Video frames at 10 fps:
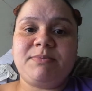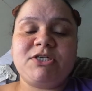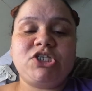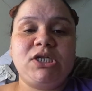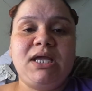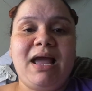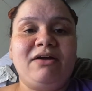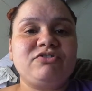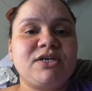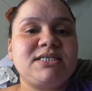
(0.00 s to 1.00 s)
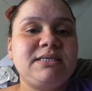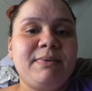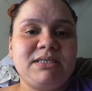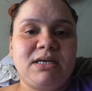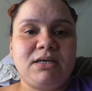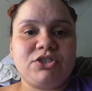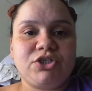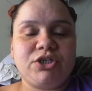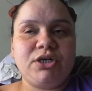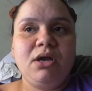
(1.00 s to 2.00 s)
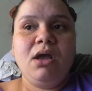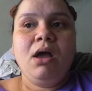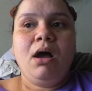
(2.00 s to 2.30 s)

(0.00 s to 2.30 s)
especially after I see my doctor,